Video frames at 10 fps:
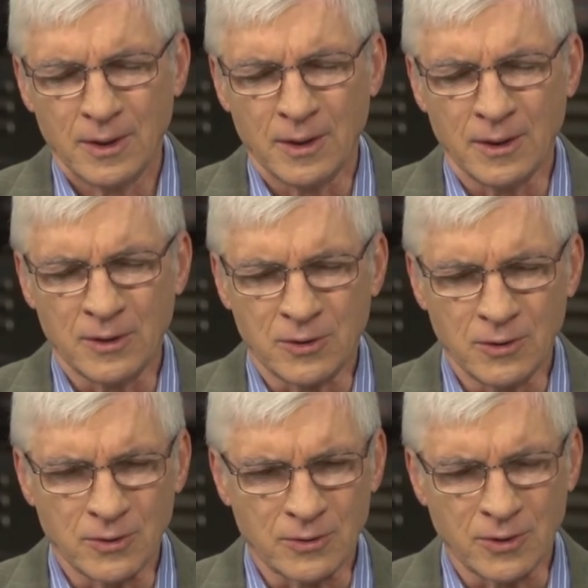I ask you
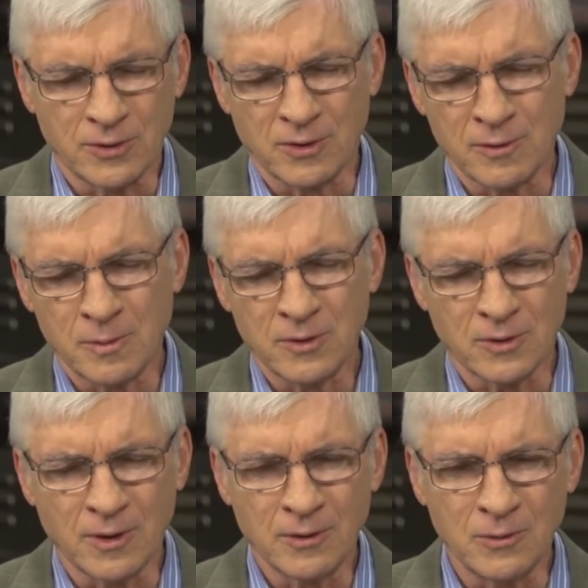to just touch everybody's
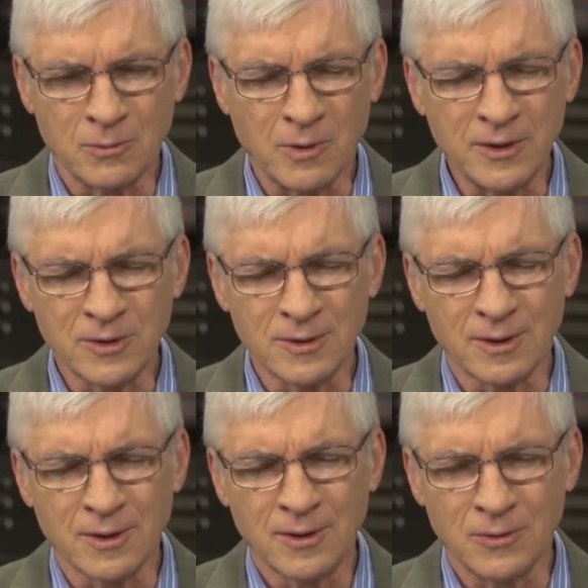heart who's watching
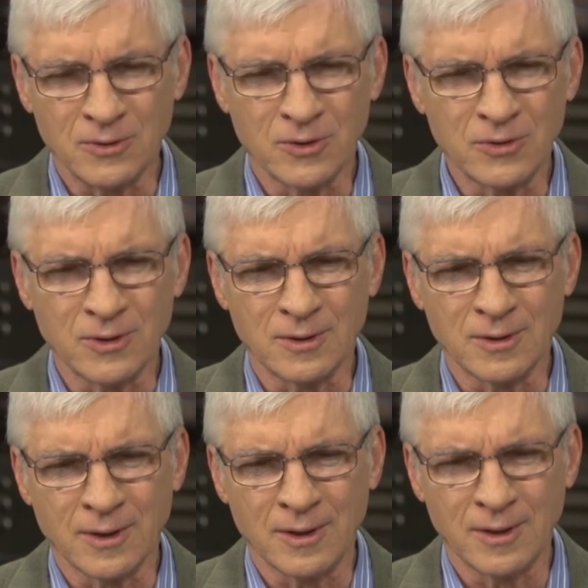today, who's listening
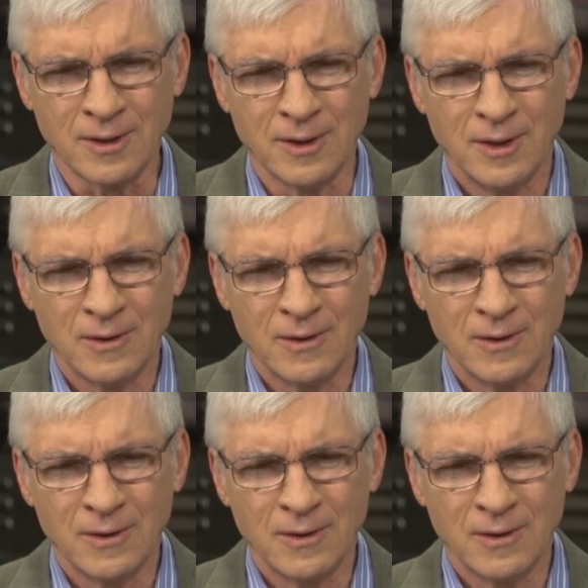today, and